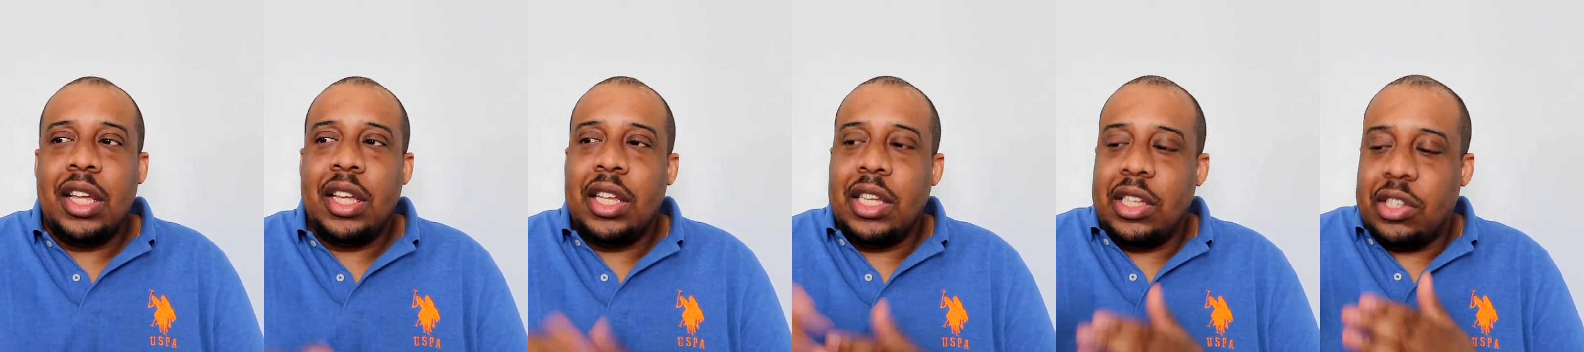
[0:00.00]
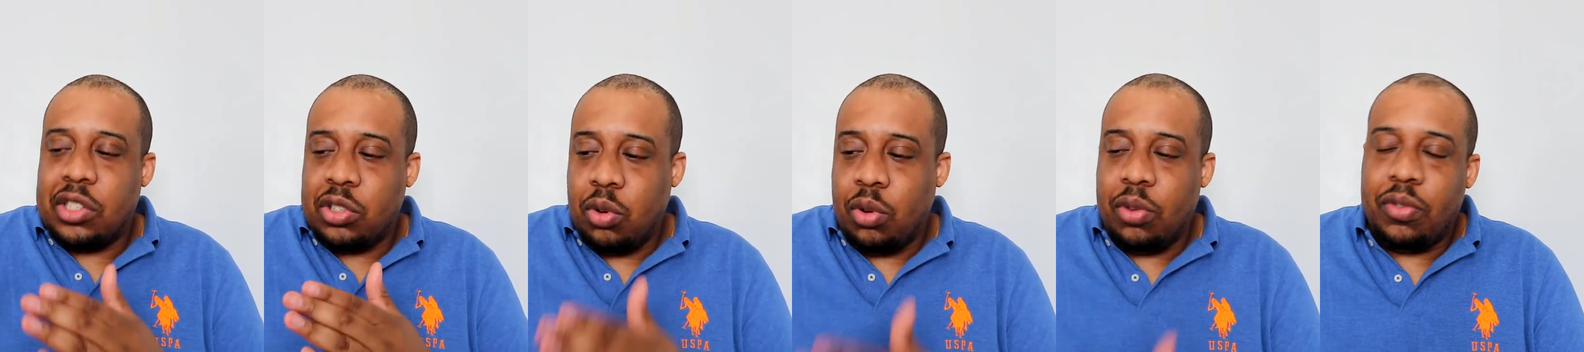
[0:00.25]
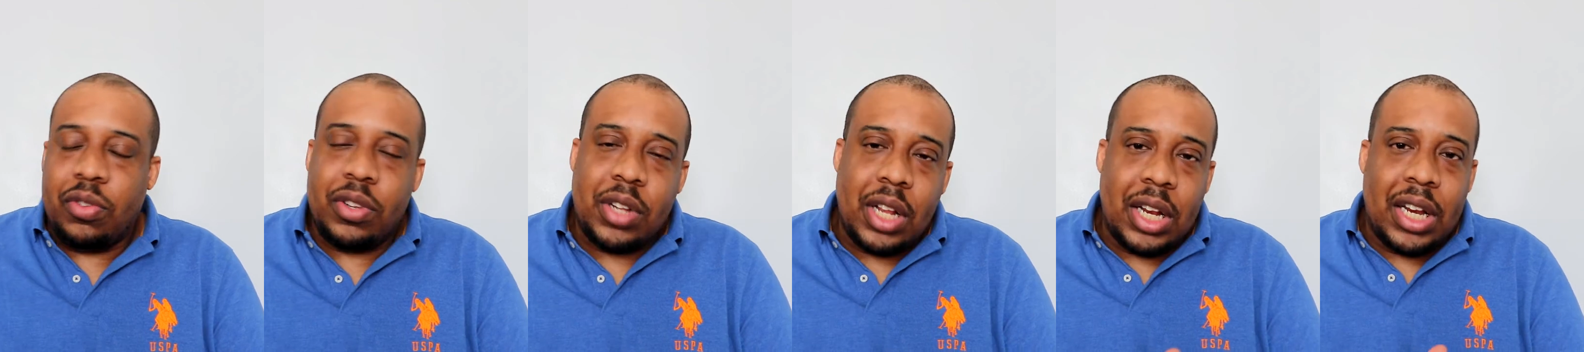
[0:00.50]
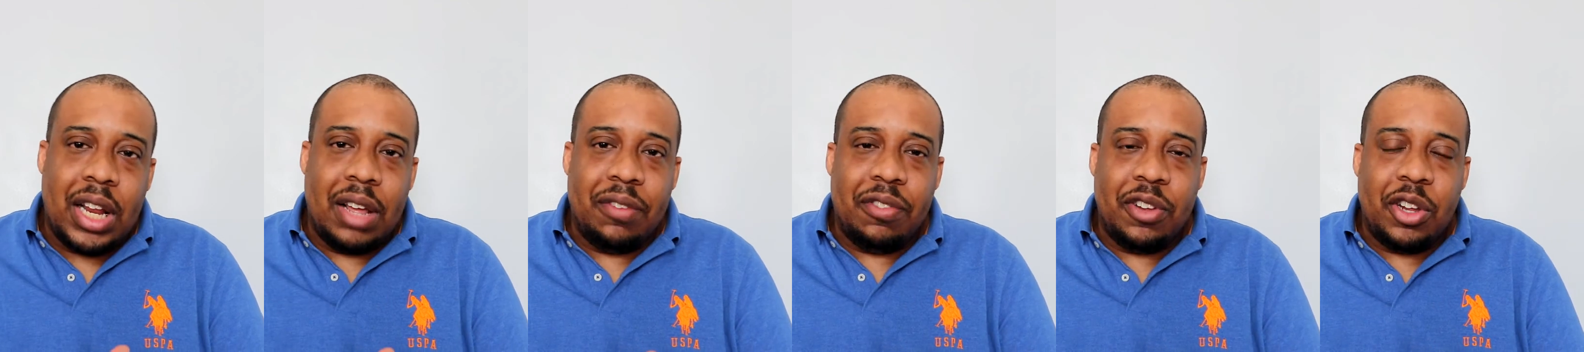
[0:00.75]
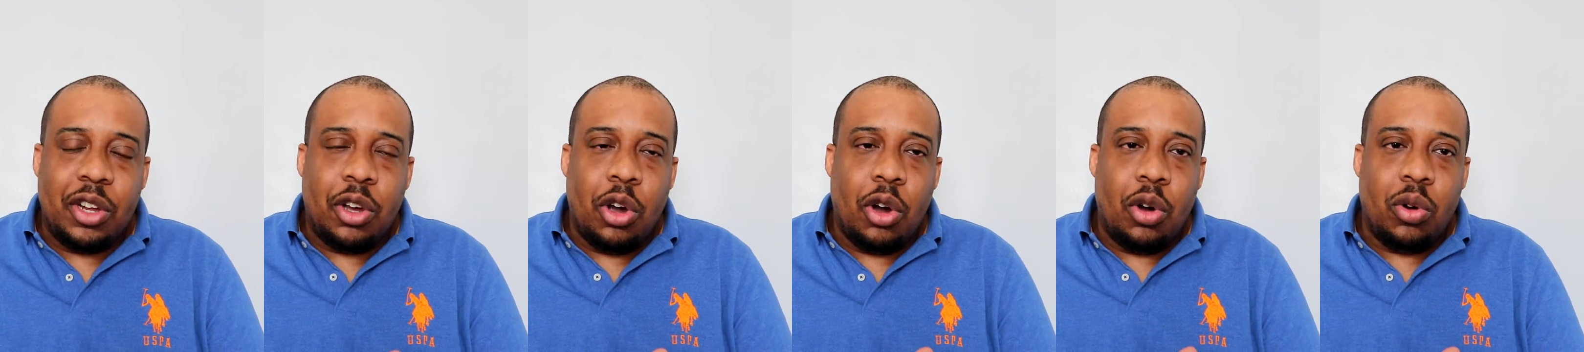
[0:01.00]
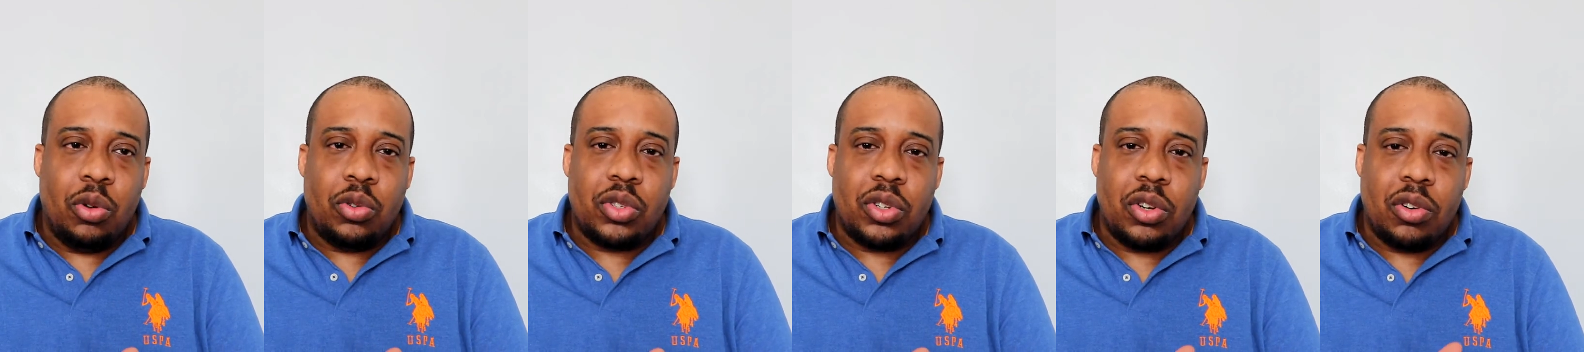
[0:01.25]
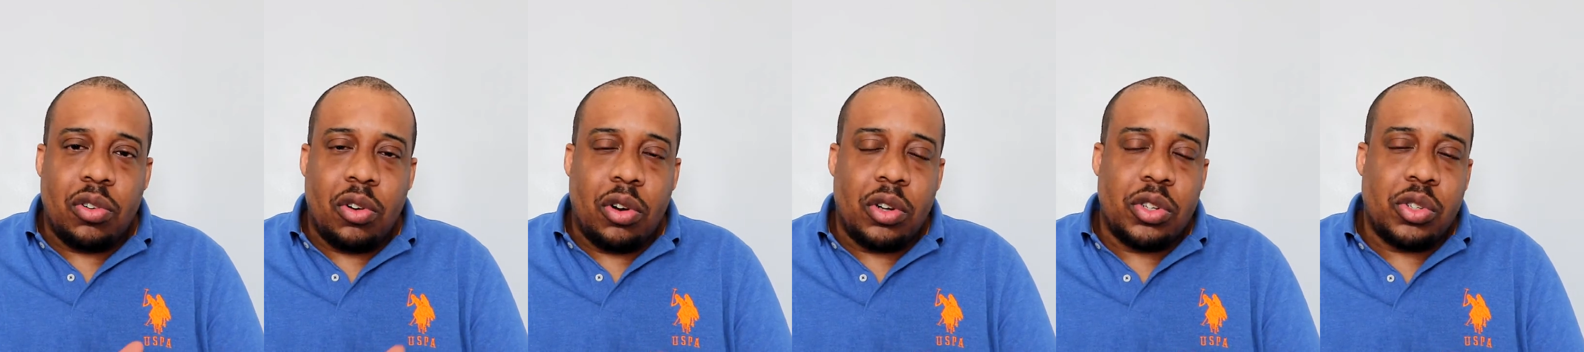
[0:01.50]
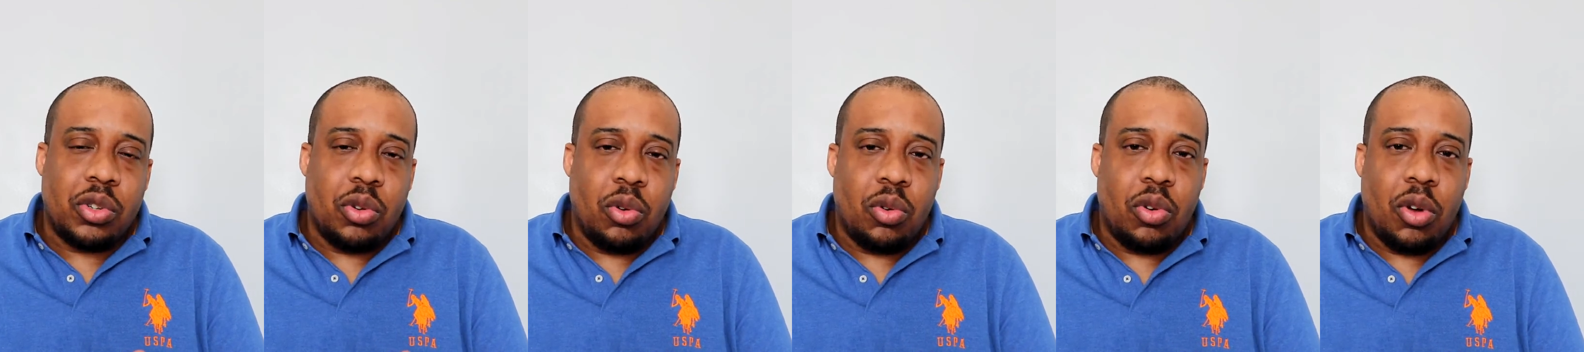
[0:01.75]
he scored 11 goals
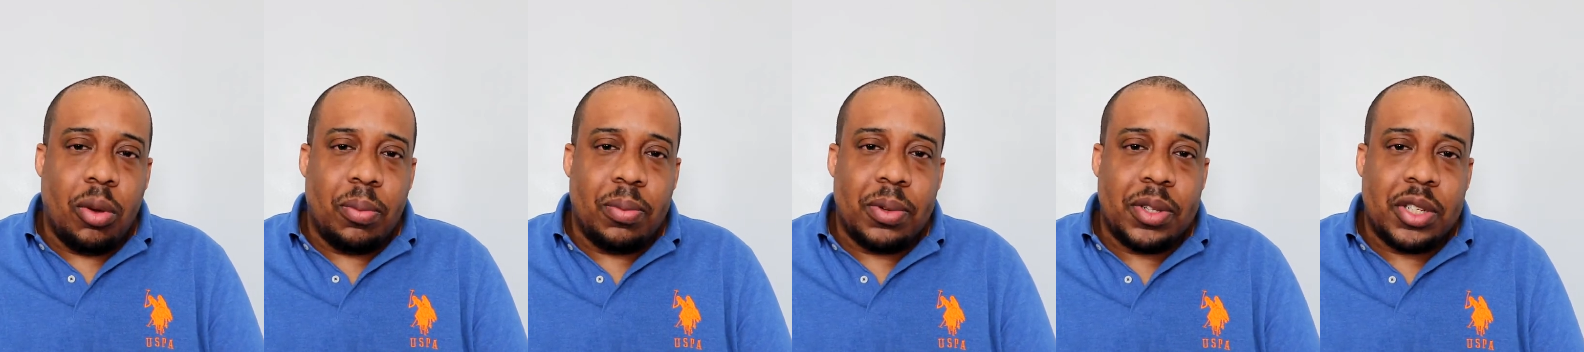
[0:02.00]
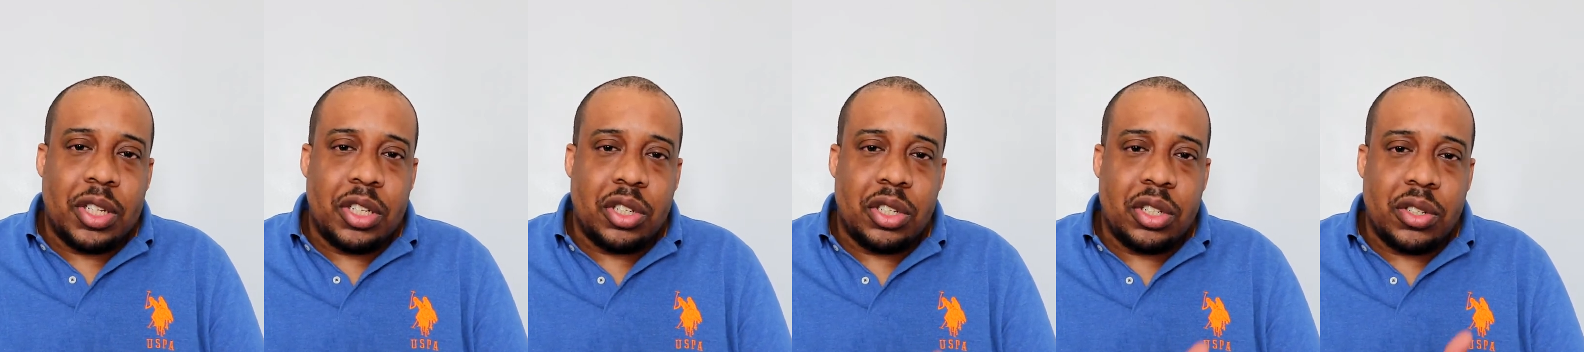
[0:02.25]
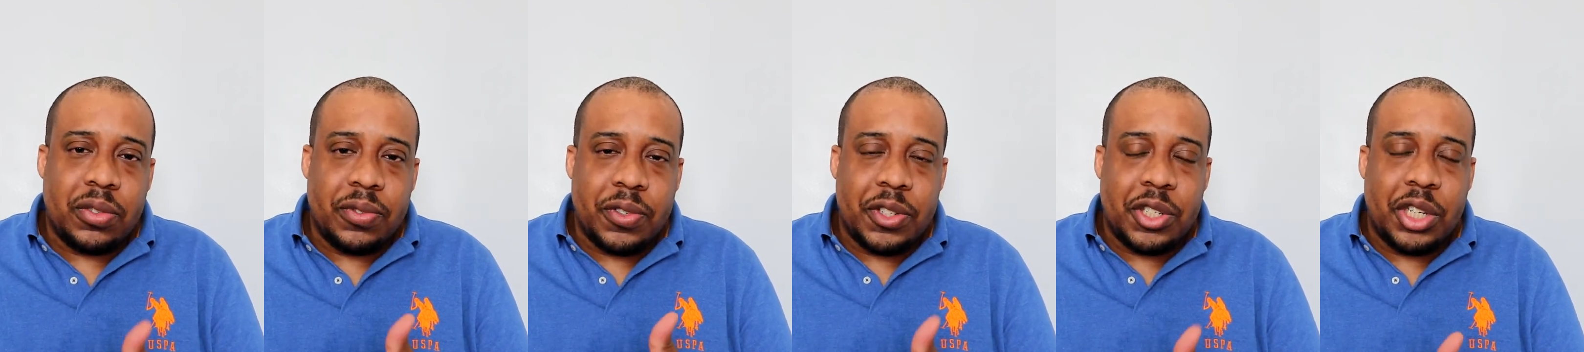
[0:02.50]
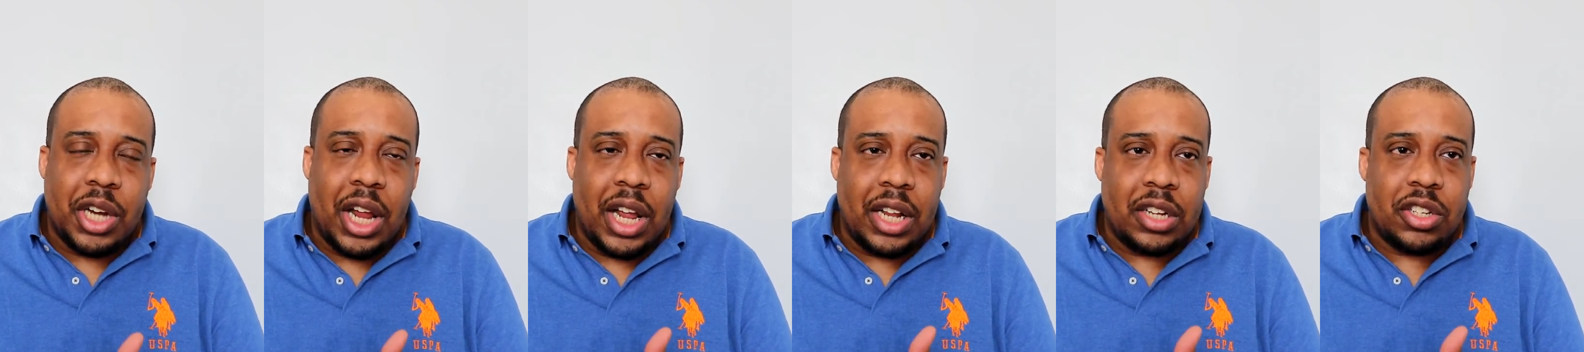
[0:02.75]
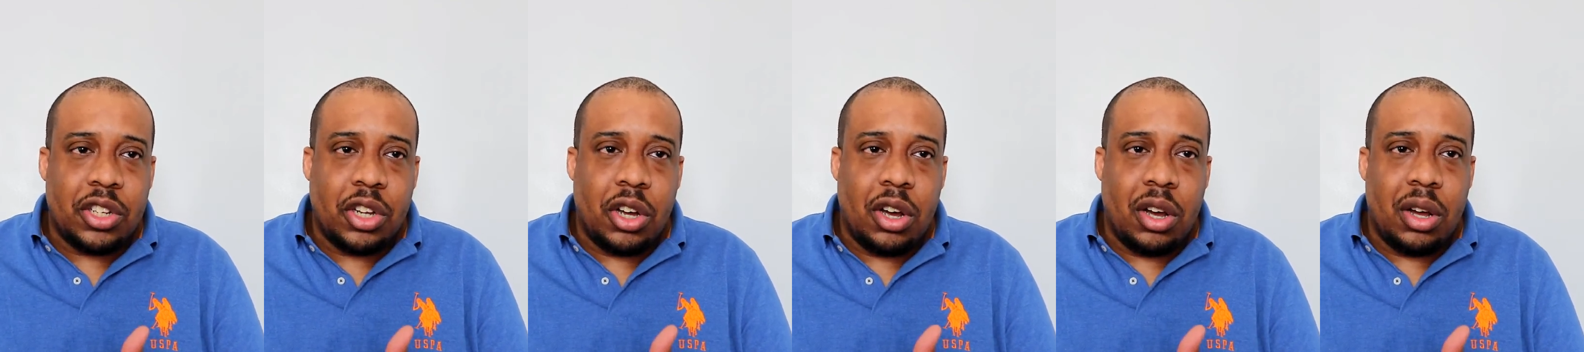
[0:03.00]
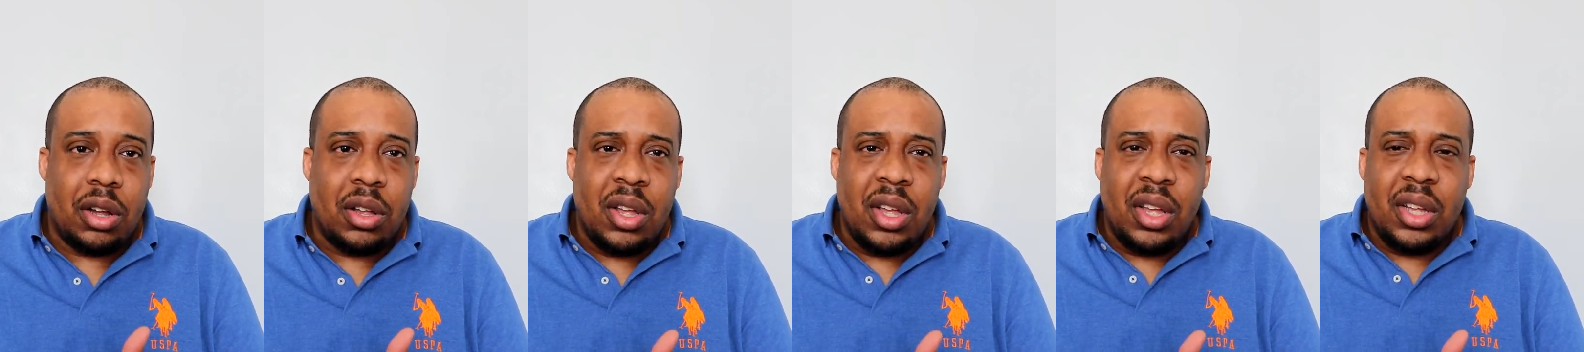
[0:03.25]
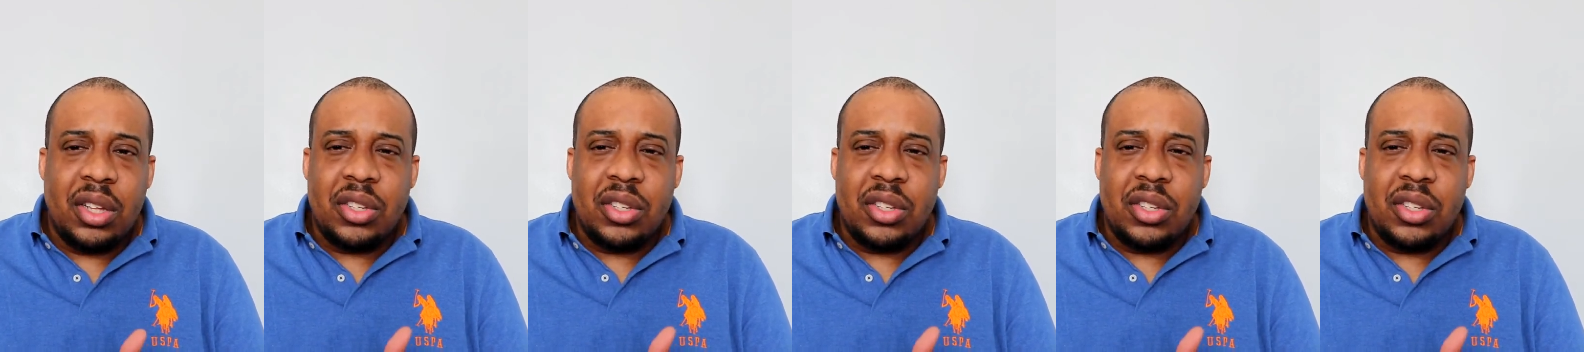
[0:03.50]
across all competitions for Shakhtar,